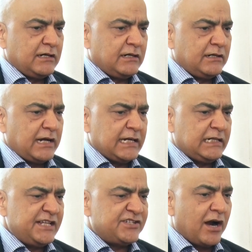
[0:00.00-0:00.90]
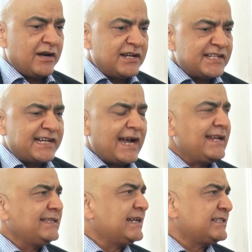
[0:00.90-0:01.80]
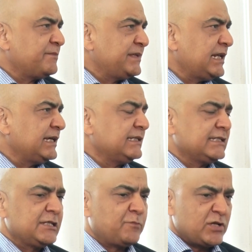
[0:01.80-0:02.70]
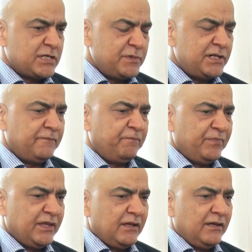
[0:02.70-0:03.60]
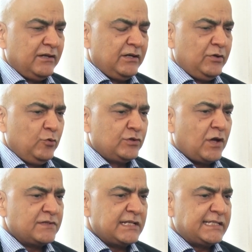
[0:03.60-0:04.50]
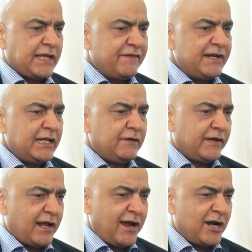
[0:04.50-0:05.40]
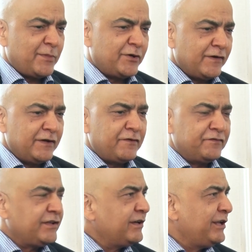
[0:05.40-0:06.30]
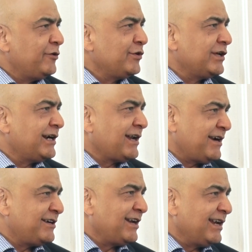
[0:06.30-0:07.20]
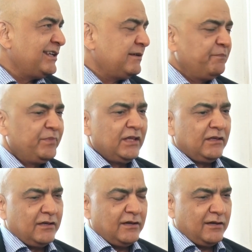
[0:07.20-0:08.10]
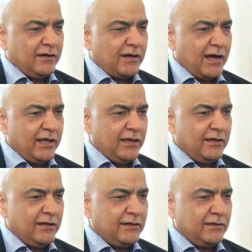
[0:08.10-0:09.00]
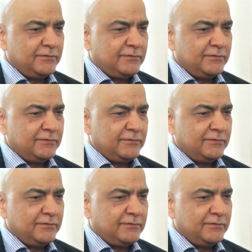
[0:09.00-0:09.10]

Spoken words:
at least understanding that something like this is possible. 2017, when I had my 25th year reunion at IIT Delhi, I